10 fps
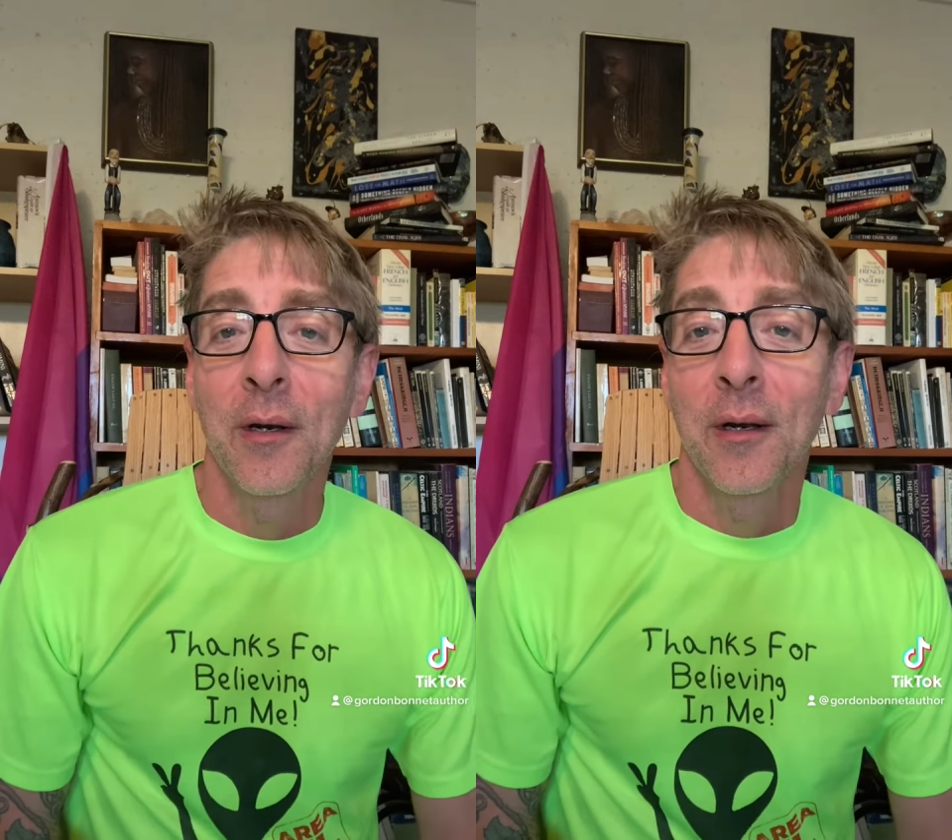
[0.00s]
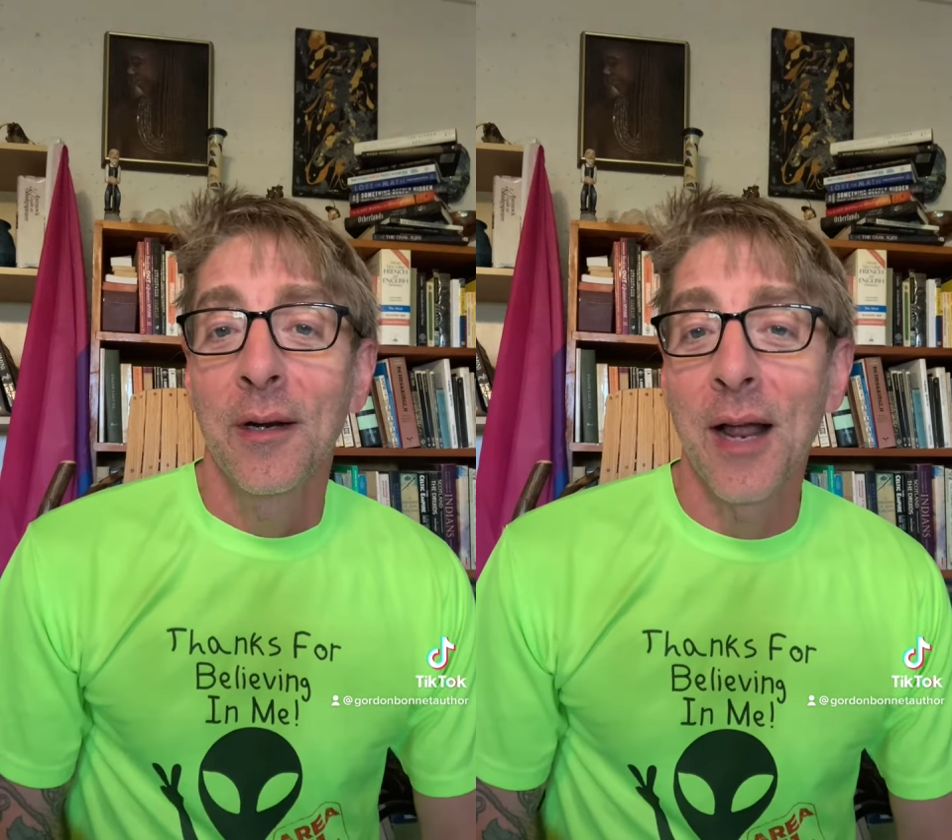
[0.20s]

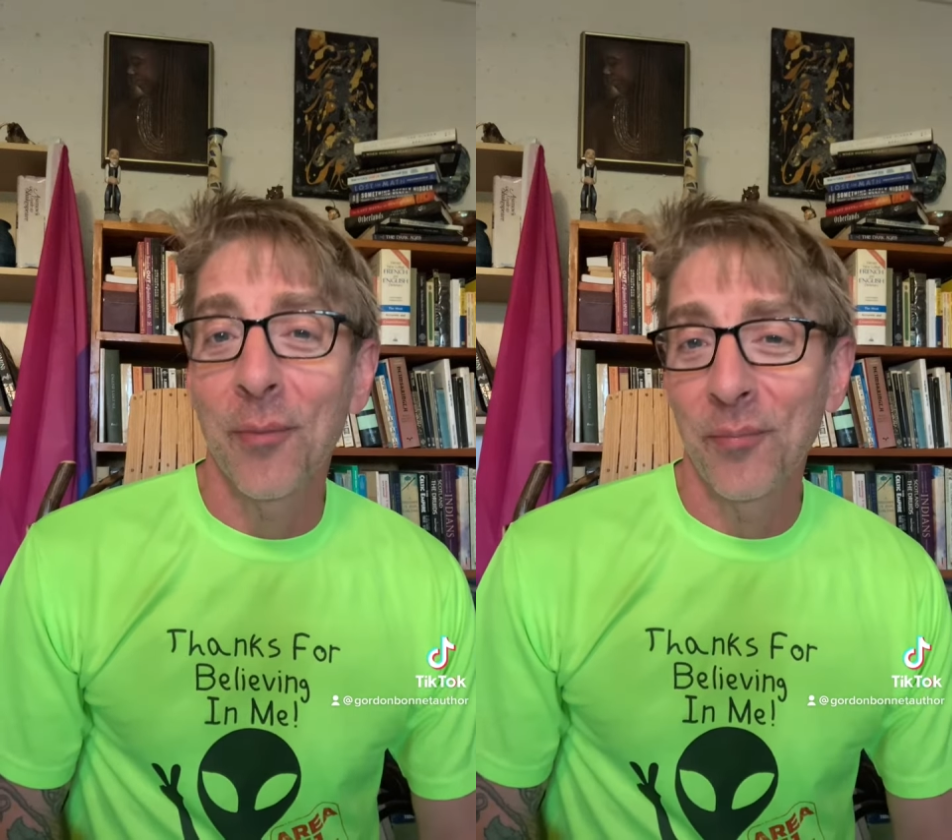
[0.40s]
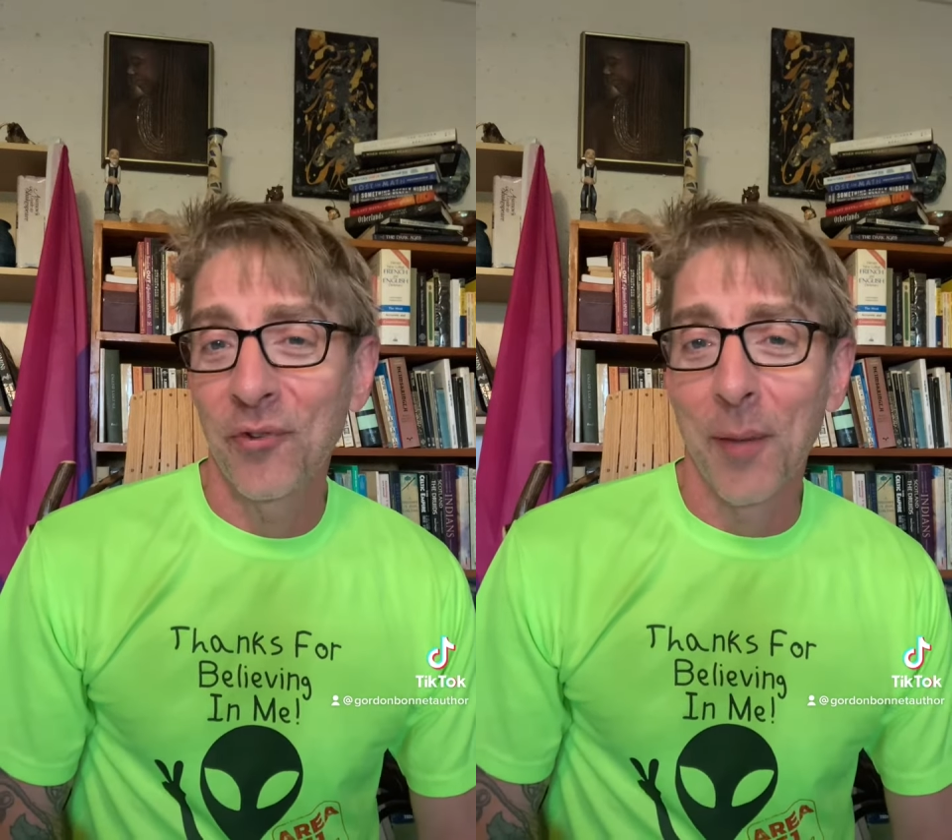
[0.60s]

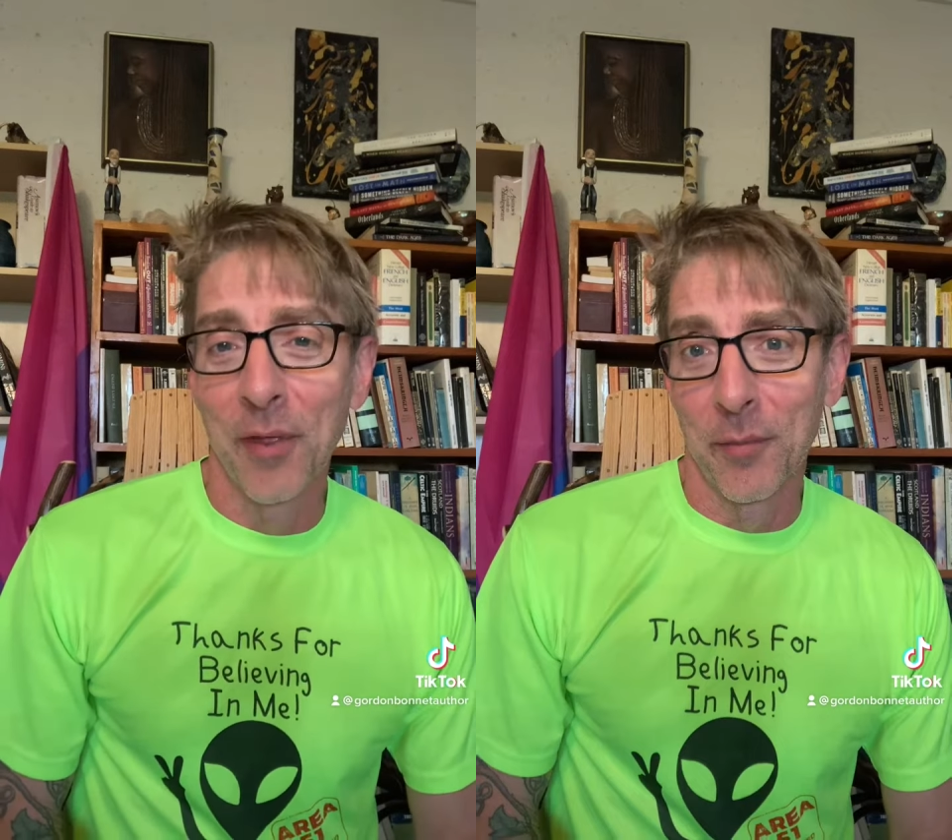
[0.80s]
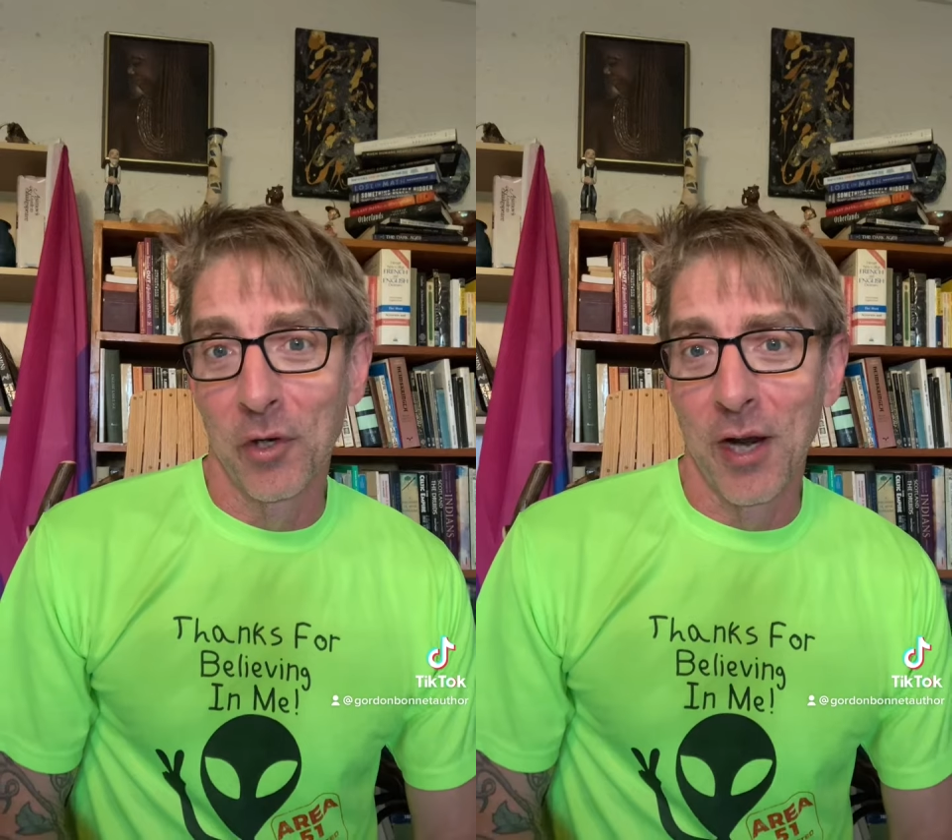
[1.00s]
Now, some of
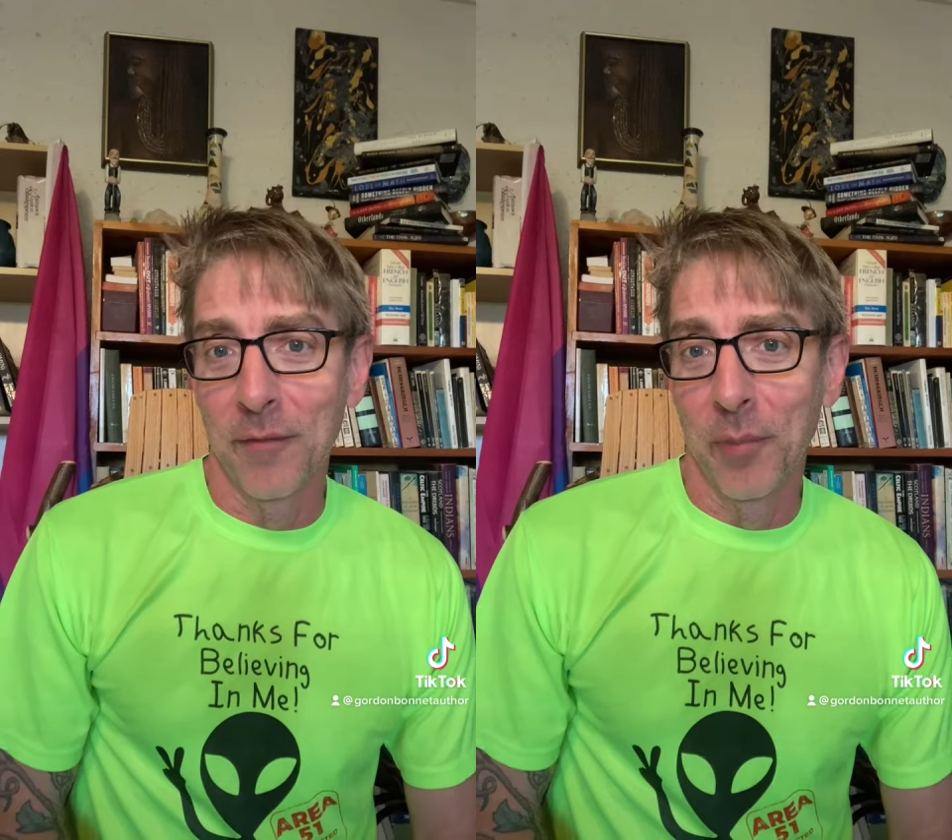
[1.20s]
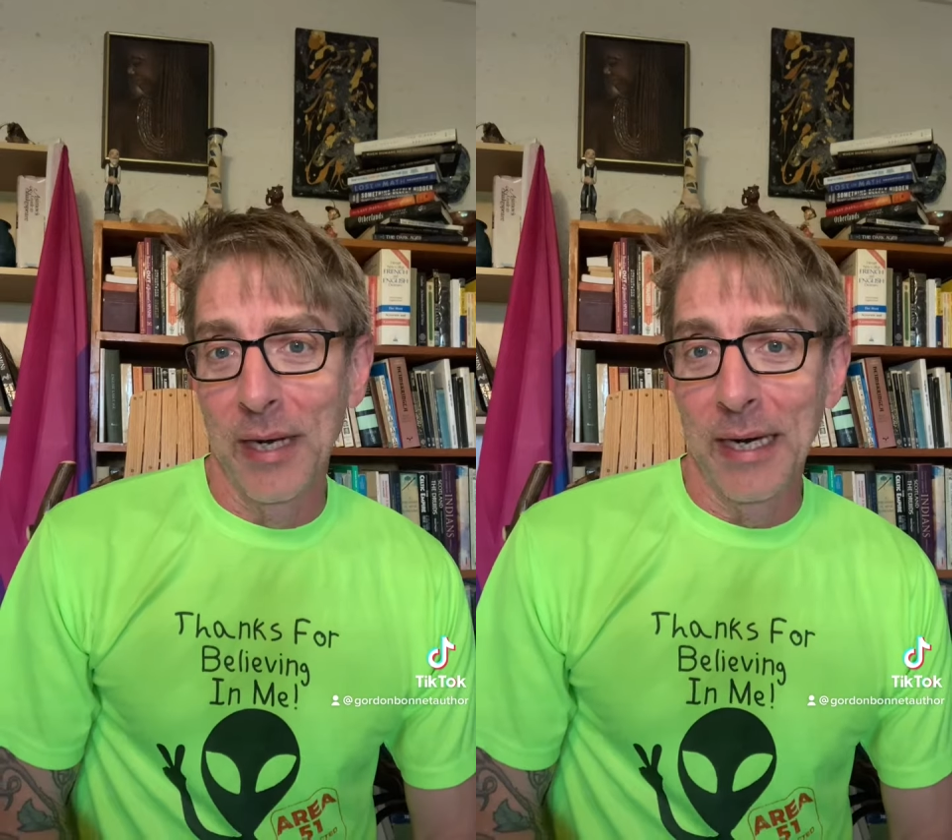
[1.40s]
them are kind of
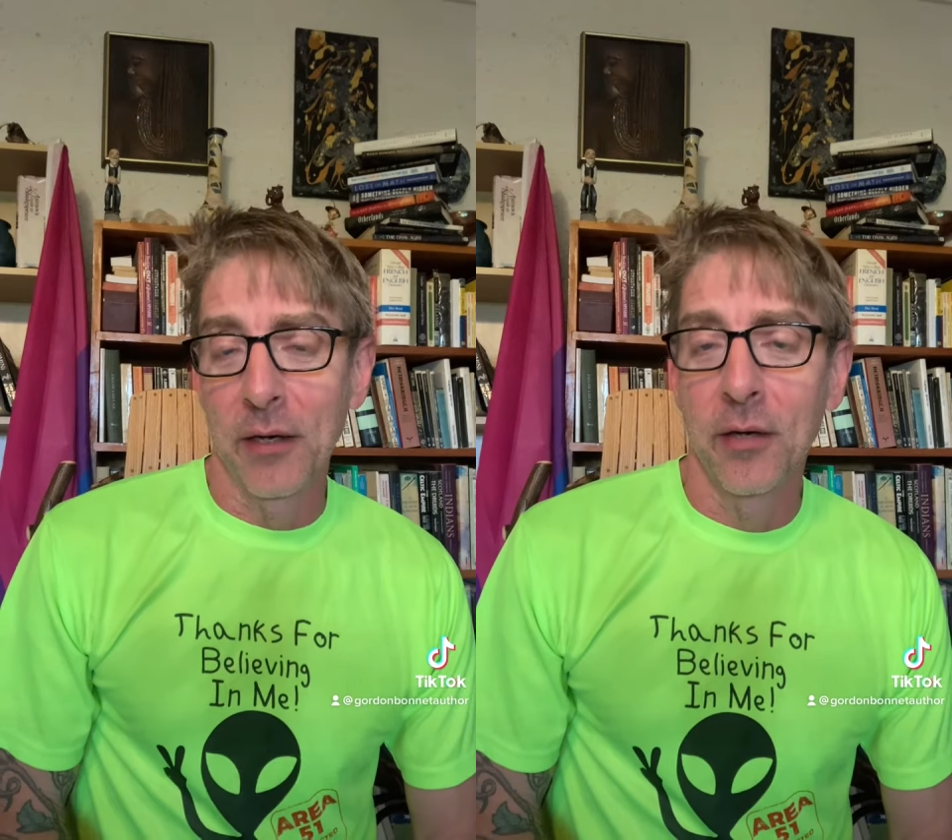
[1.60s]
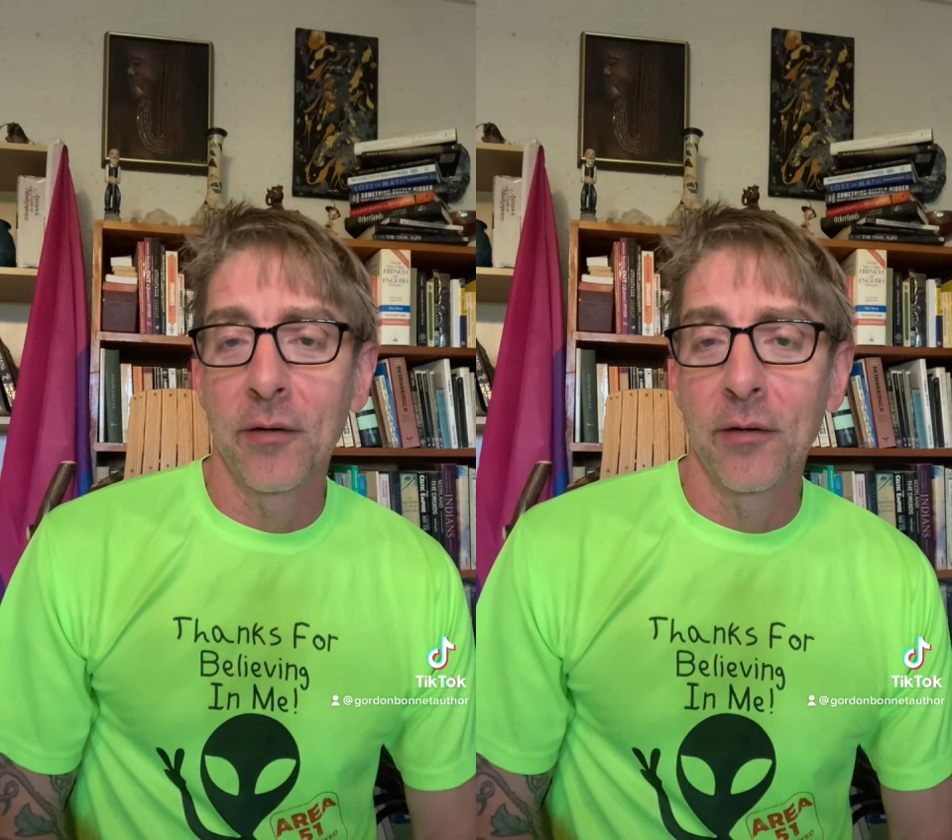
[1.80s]
bland.